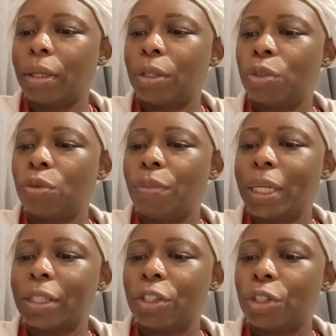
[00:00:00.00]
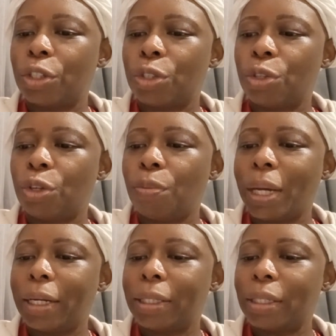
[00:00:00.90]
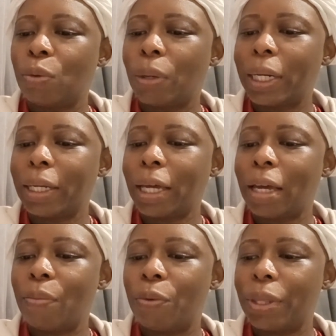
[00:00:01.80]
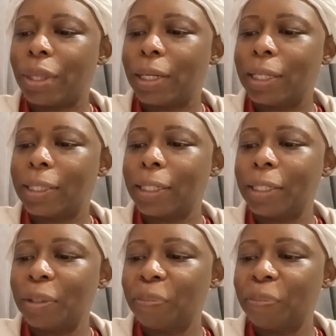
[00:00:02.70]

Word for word: two messages to humanity. One came with the lizard,